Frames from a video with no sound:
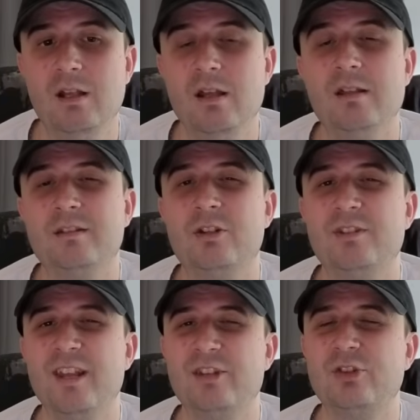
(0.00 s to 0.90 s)
is
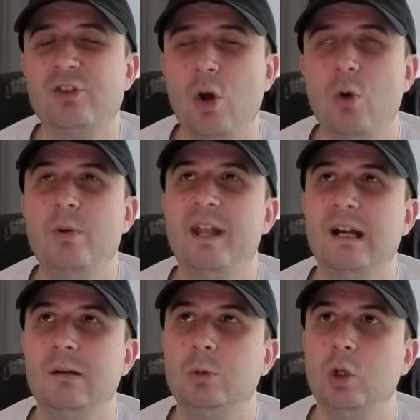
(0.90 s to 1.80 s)
because they're so
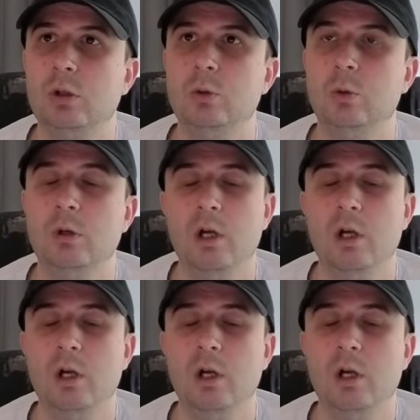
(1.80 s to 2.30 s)
damn cool.